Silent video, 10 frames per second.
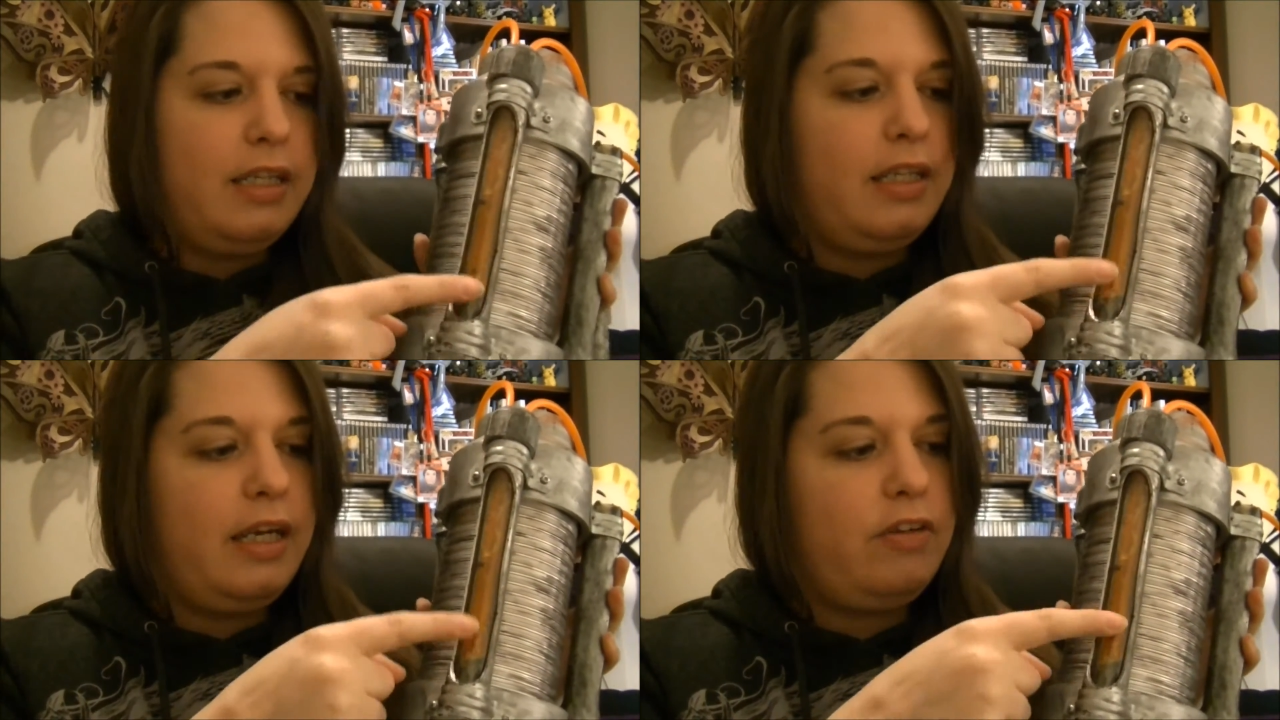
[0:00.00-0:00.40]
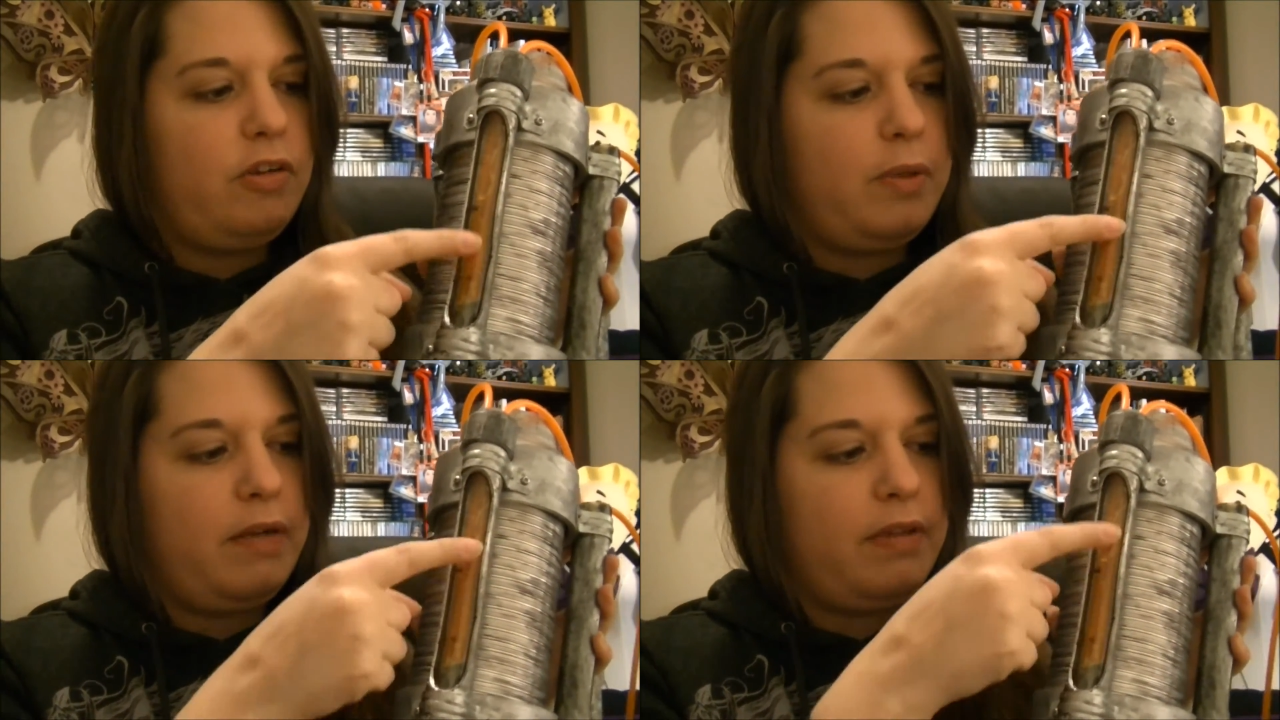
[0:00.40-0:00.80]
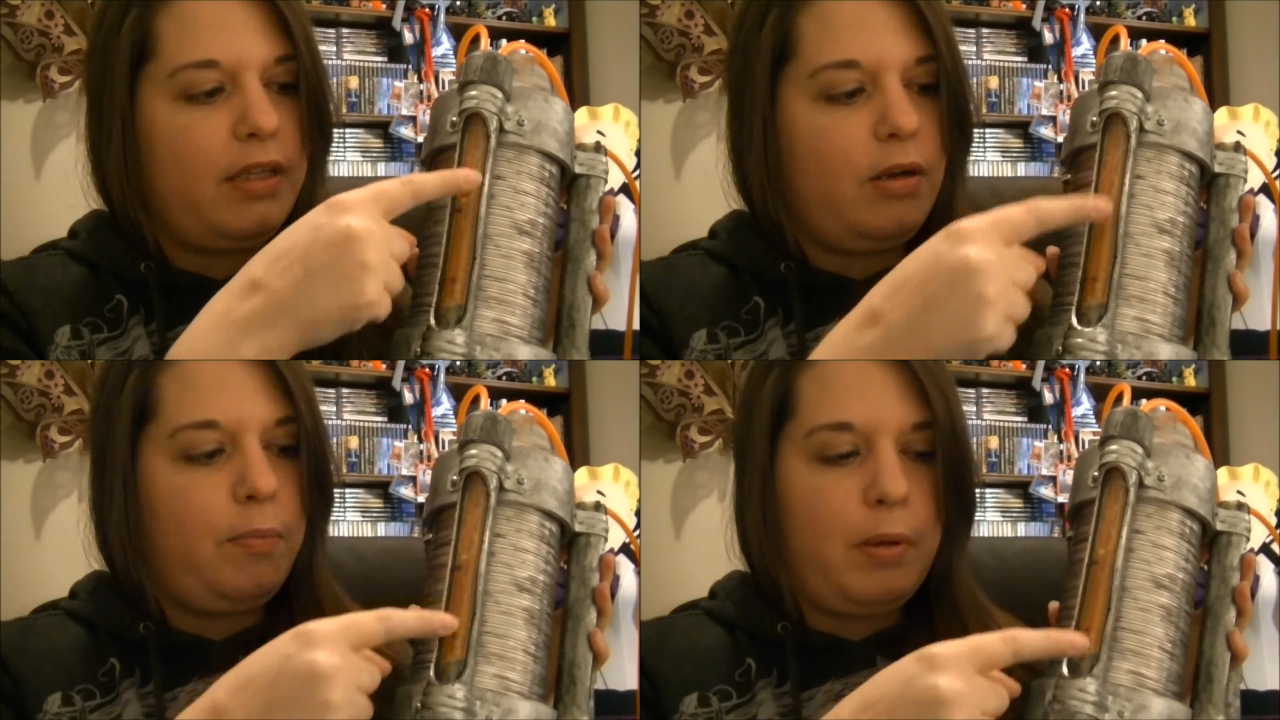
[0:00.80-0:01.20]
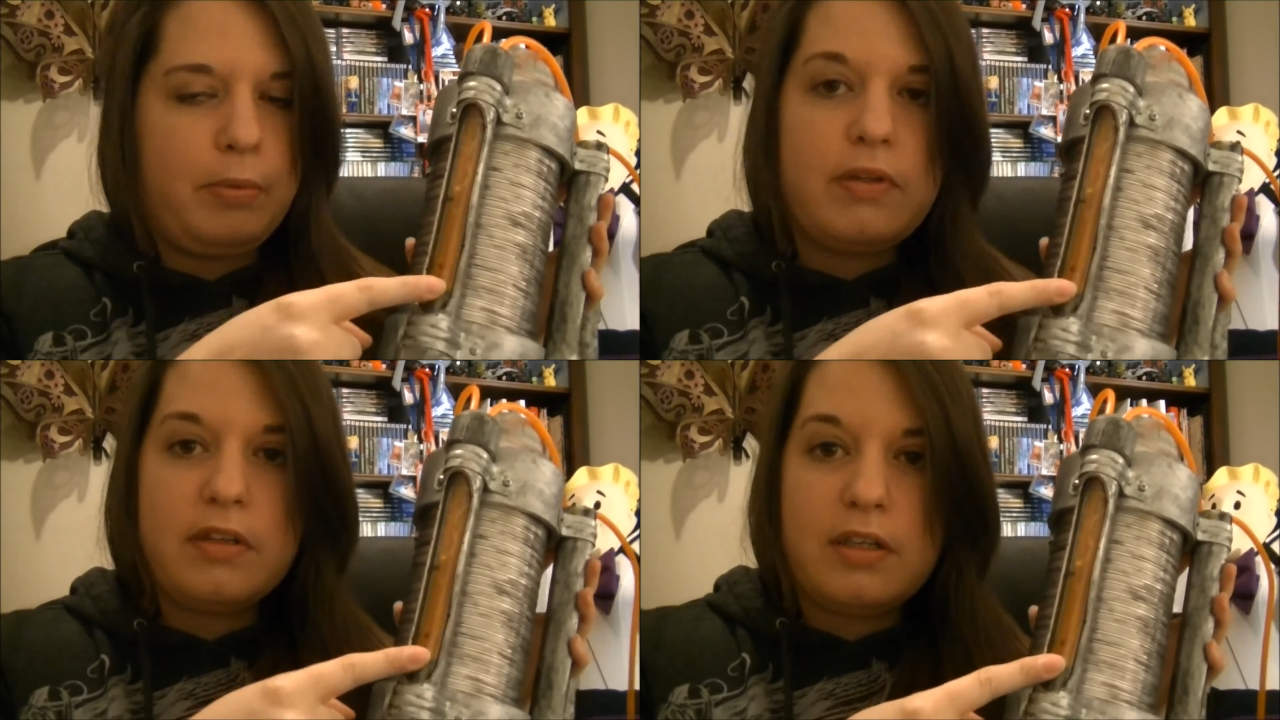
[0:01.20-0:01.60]
the hair gel would have like little
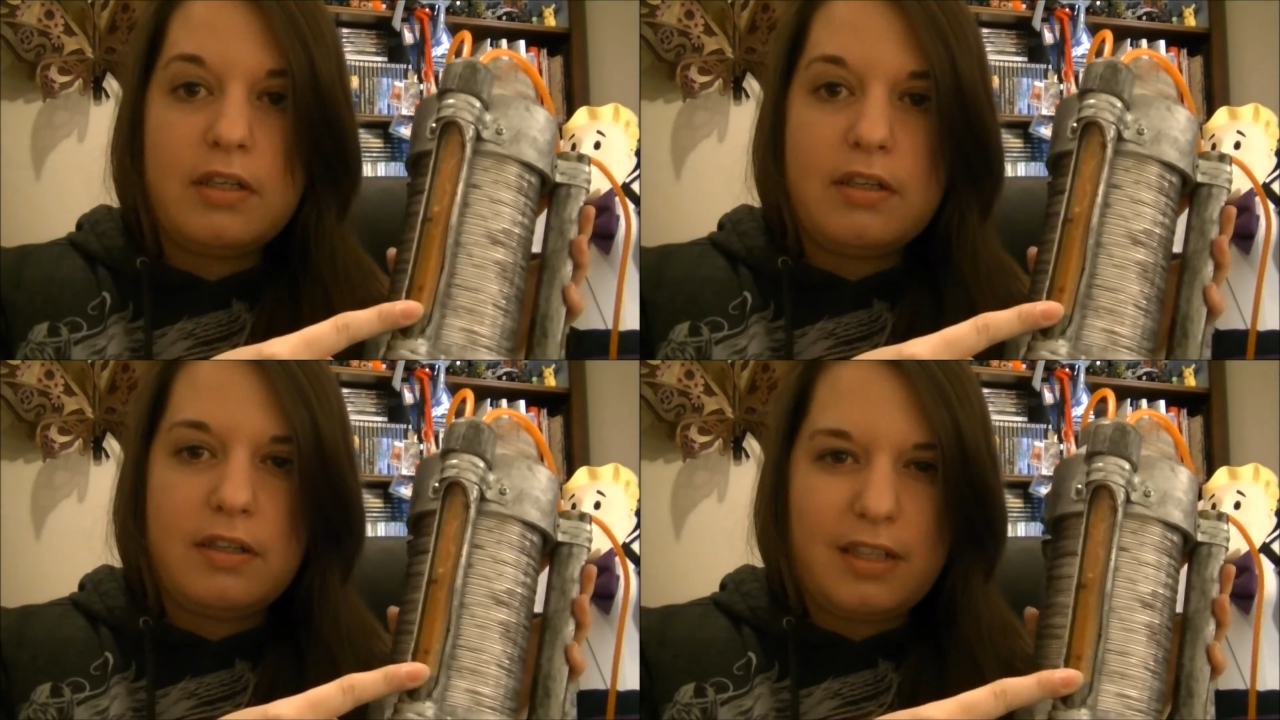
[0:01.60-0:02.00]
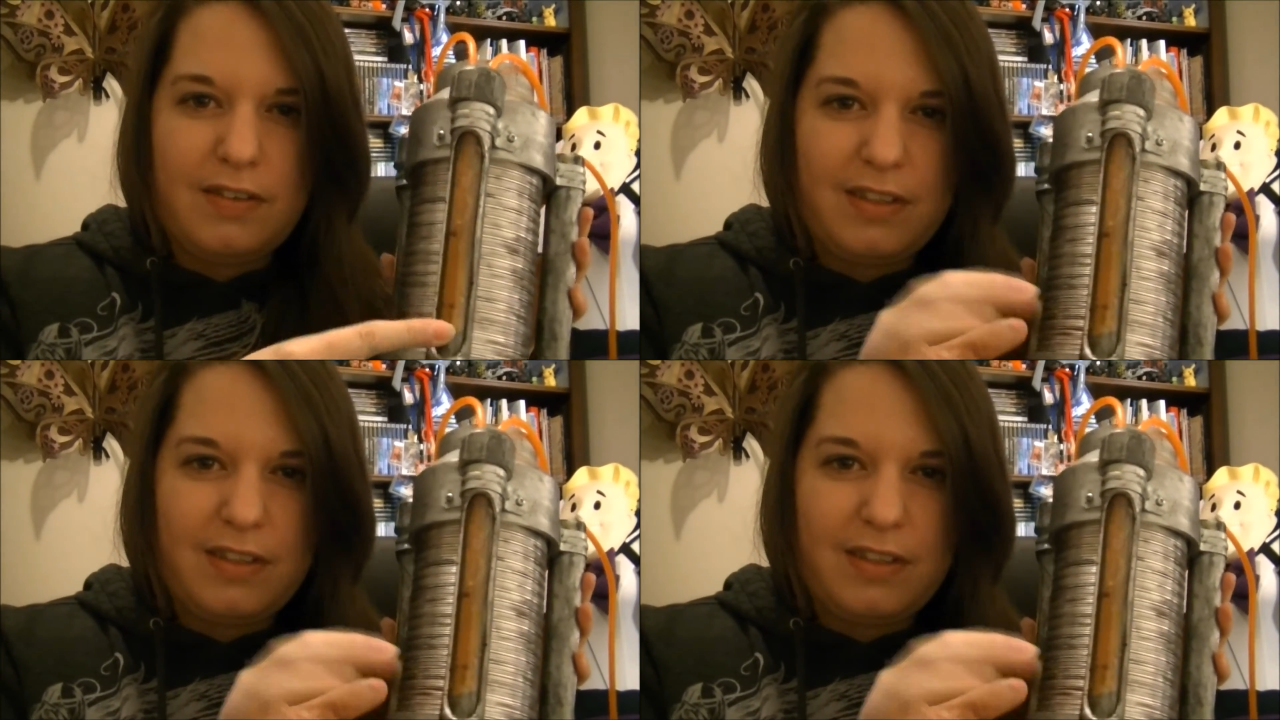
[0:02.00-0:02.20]
bubbles in it to give